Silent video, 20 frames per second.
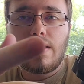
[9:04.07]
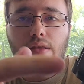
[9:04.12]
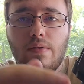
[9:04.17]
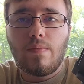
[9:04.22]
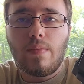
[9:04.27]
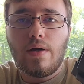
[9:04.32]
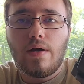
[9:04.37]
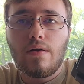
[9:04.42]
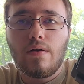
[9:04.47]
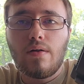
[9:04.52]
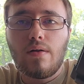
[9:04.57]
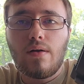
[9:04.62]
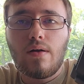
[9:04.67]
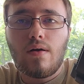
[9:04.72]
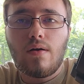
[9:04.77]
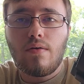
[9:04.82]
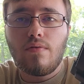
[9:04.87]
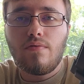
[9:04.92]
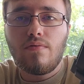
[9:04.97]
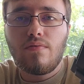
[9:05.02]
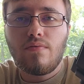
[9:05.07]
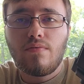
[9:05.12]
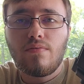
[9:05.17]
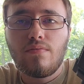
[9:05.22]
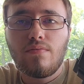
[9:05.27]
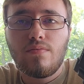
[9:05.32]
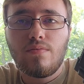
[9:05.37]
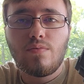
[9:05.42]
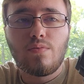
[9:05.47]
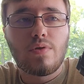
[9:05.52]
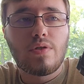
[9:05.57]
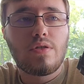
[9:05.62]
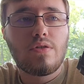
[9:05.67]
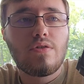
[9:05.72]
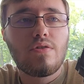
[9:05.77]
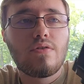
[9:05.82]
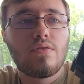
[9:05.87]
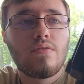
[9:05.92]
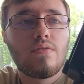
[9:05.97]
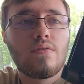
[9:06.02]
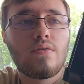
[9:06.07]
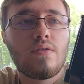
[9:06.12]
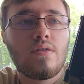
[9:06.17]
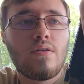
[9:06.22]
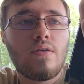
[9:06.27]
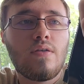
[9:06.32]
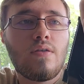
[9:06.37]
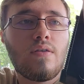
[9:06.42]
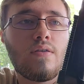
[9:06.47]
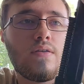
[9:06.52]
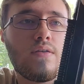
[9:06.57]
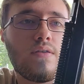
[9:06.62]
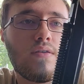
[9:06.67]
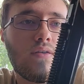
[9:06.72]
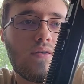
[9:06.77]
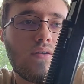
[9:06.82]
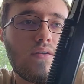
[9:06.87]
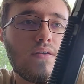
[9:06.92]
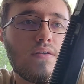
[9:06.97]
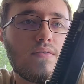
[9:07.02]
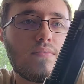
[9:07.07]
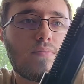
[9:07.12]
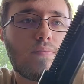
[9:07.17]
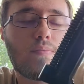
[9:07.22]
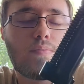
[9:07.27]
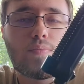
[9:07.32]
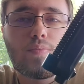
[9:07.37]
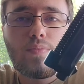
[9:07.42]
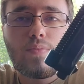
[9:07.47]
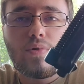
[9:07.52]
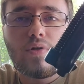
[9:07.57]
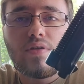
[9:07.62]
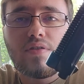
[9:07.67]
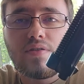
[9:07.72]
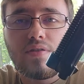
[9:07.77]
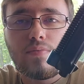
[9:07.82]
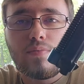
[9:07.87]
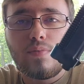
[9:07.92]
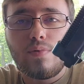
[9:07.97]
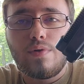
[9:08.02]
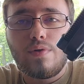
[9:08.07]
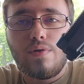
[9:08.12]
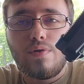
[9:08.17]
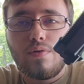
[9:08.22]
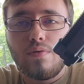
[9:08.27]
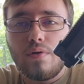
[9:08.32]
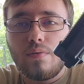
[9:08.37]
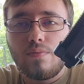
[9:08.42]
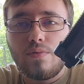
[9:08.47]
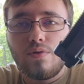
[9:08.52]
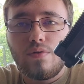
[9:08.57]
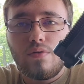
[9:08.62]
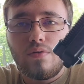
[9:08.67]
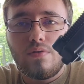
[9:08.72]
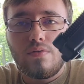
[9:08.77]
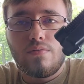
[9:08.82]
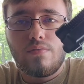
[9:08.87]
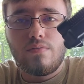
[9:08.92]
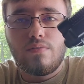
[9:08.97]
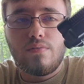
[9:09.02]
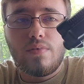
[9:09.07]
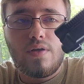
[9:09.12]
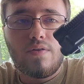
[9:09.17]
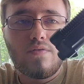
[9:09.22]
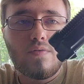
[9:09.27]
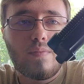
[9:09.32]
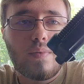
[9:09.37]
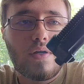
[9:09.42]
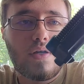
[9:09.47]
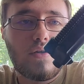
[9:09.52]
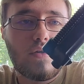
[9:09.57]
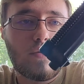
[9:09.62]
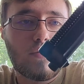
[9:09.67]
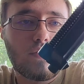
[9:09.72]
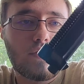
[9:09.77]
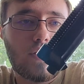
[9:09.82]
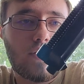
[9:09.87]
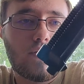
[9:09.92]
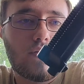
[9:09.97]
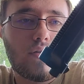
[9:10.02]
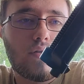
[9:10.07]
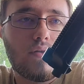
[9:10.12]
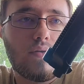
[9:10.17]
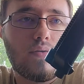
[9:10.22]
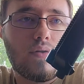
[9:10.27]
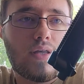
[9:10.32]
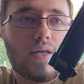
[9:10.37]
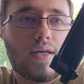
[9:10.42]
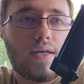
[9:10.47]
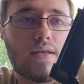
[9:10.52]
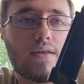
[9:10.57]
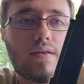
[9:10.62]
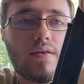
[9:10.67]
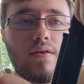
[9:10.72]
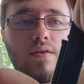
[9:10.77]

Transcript: the barrel off, which is pretty simple to do. I'm sure everybody knows how to do that.